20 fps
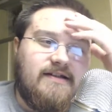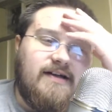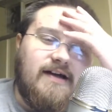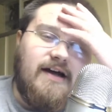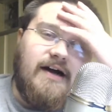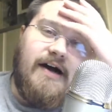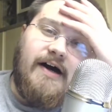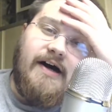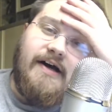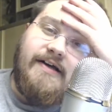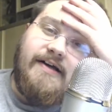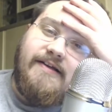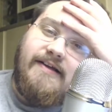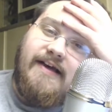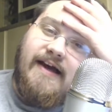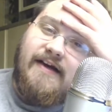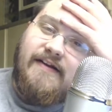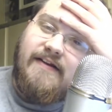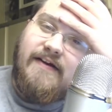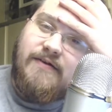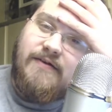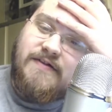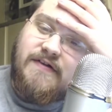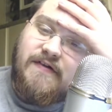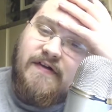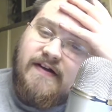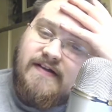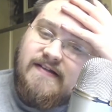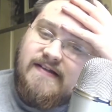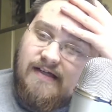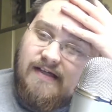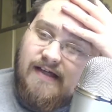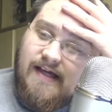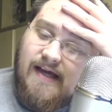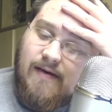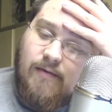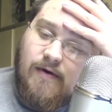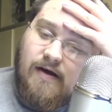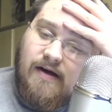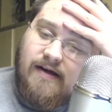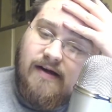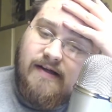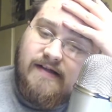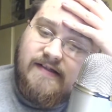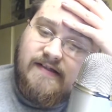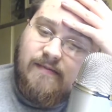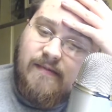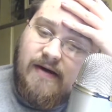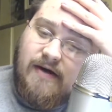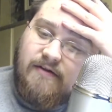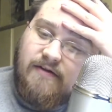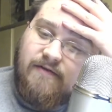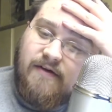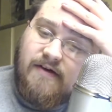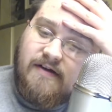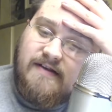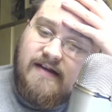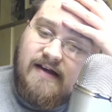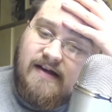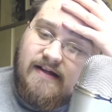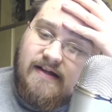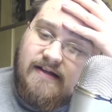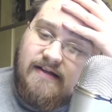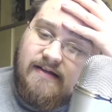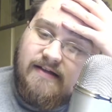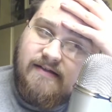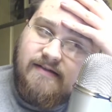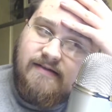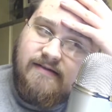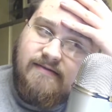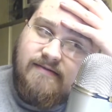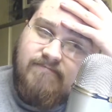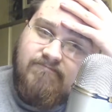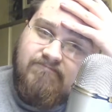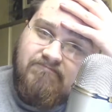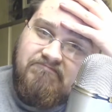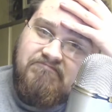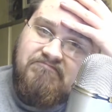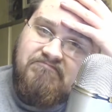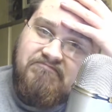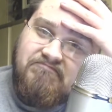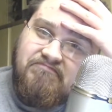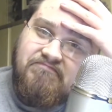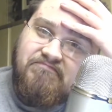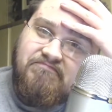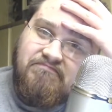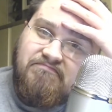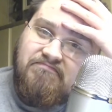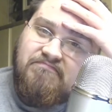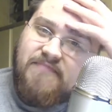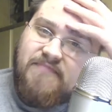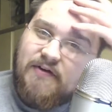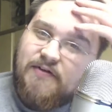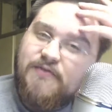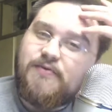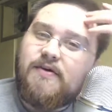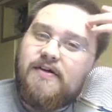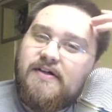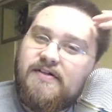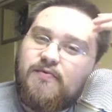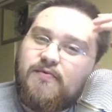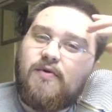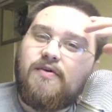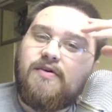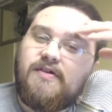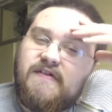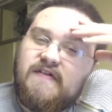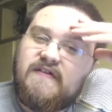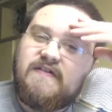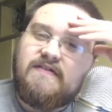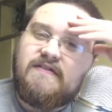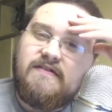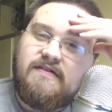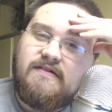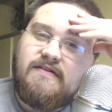yeah, that was crazy. Kept wanting us to mouth fuck Teddy. Those were his words.